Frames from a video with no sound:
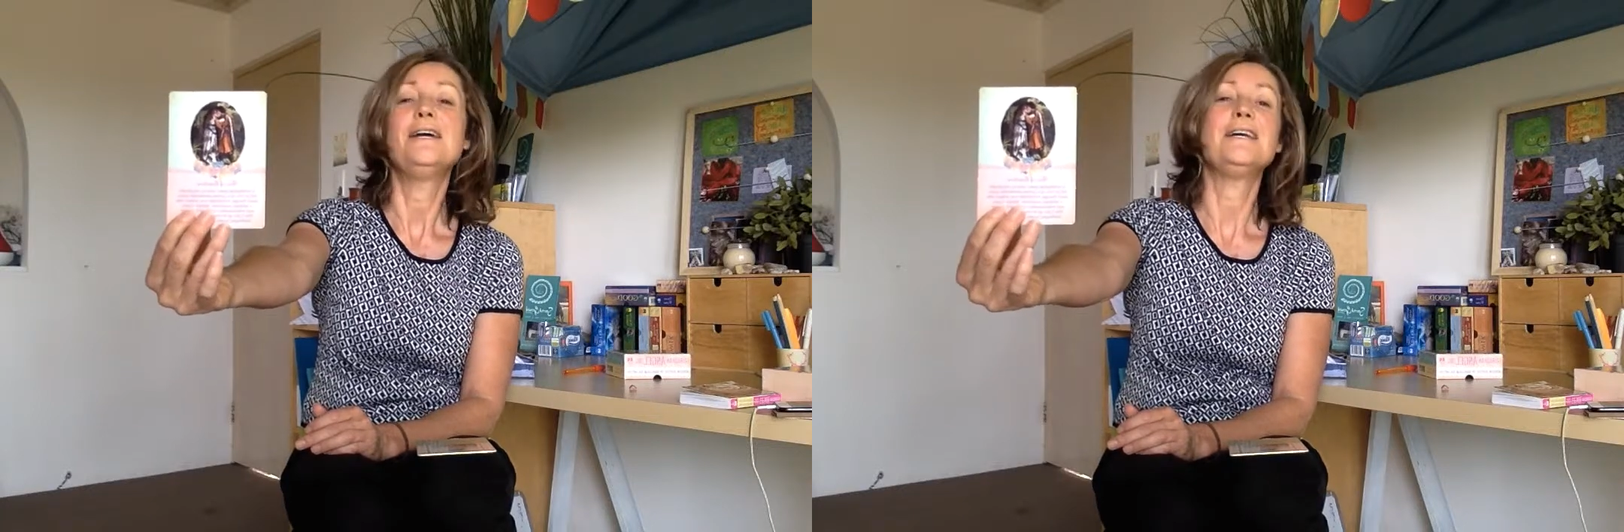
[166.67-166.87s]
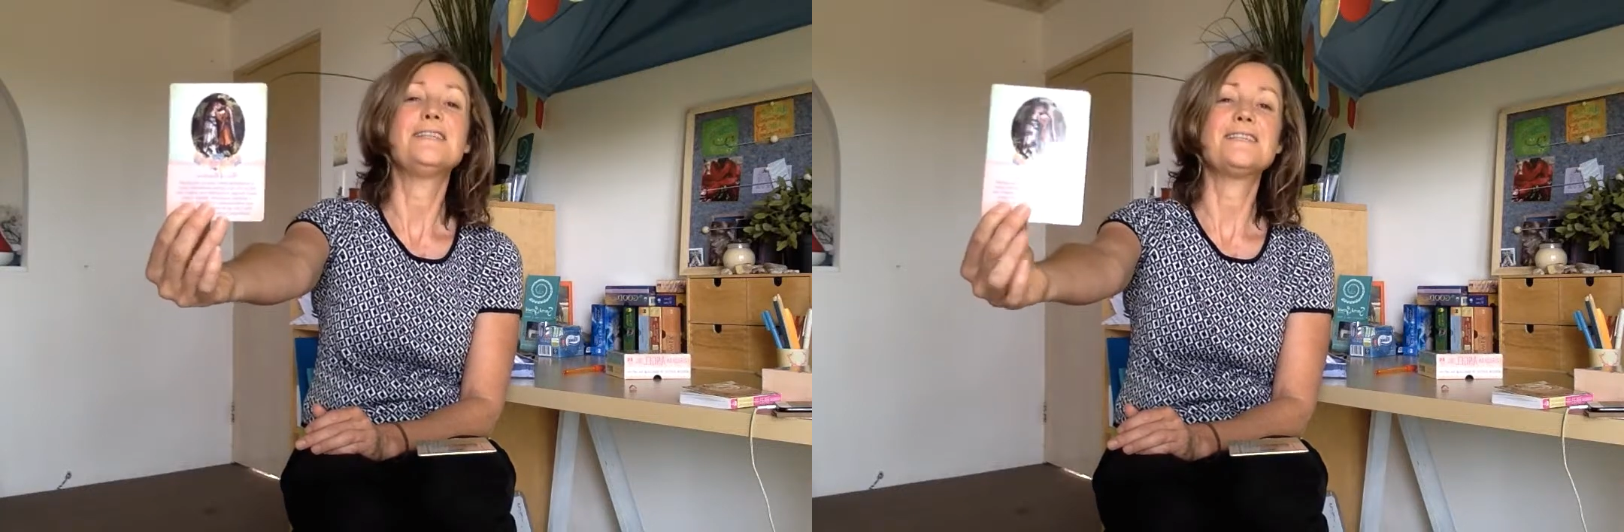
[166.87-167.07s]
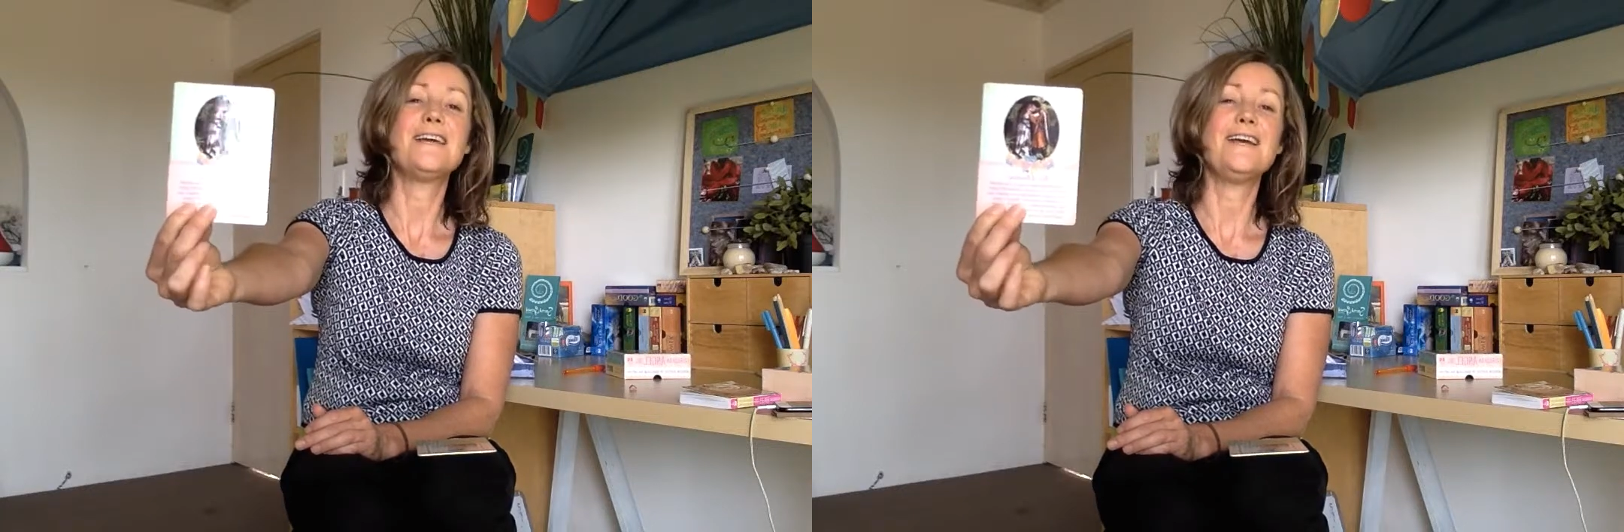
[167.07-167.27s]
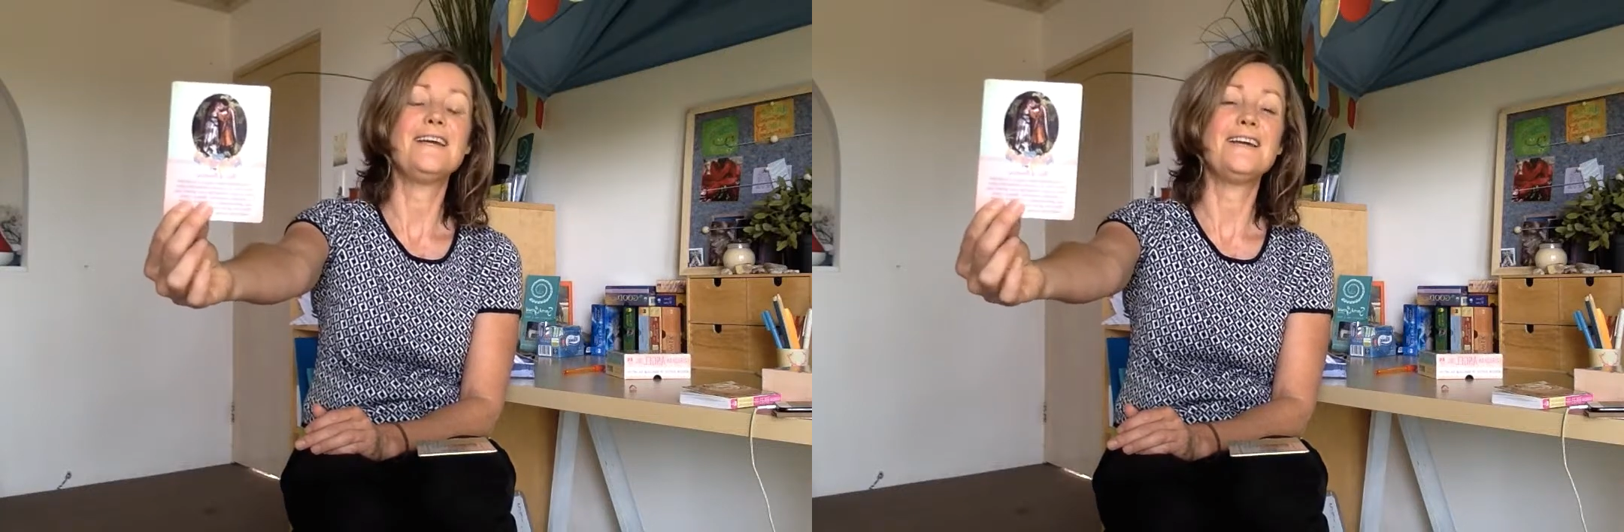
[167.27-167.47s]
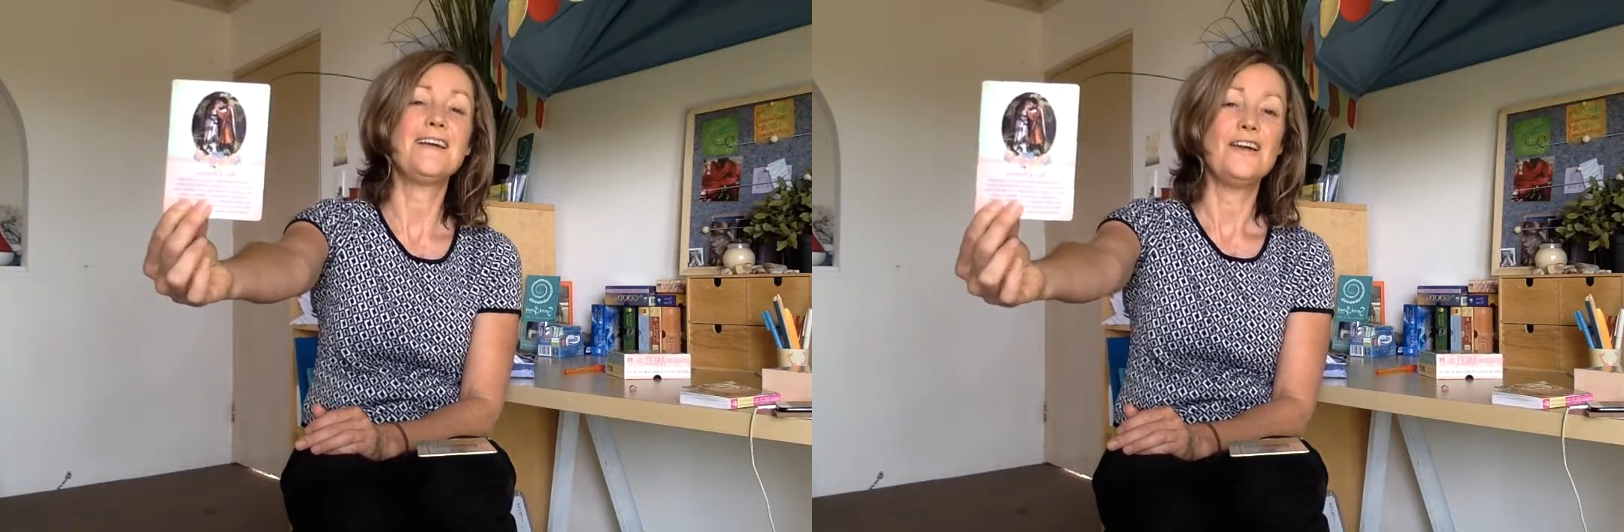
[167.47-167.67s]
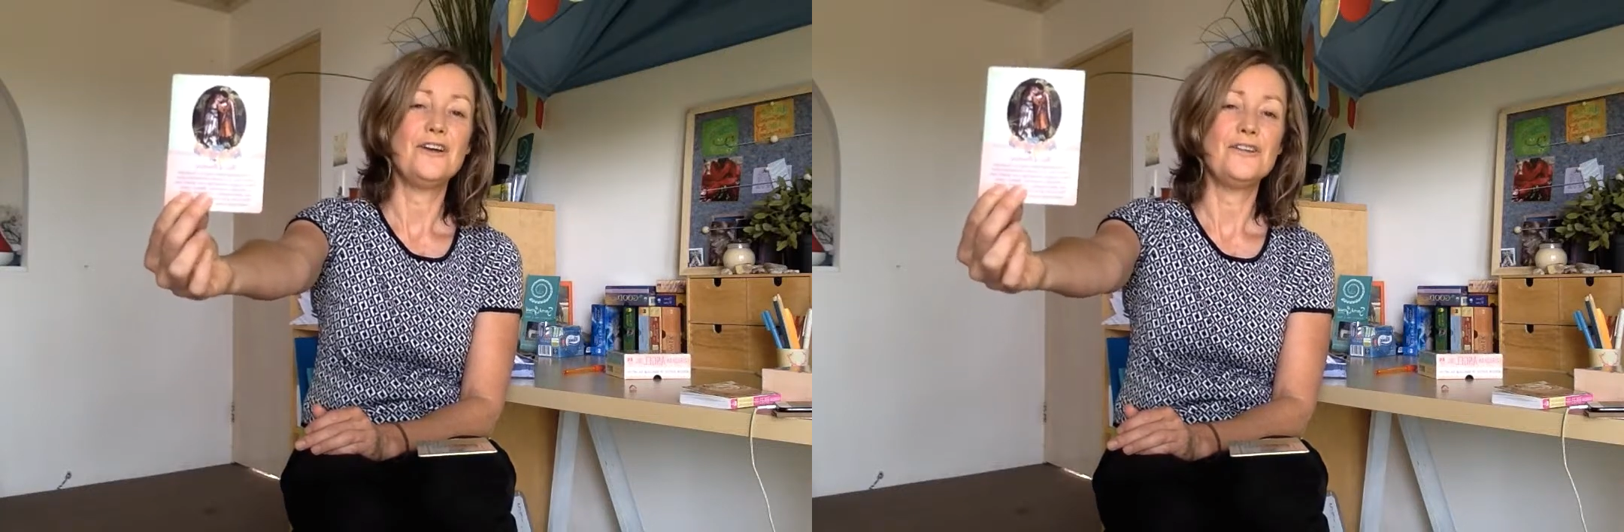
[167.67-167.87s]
it's saying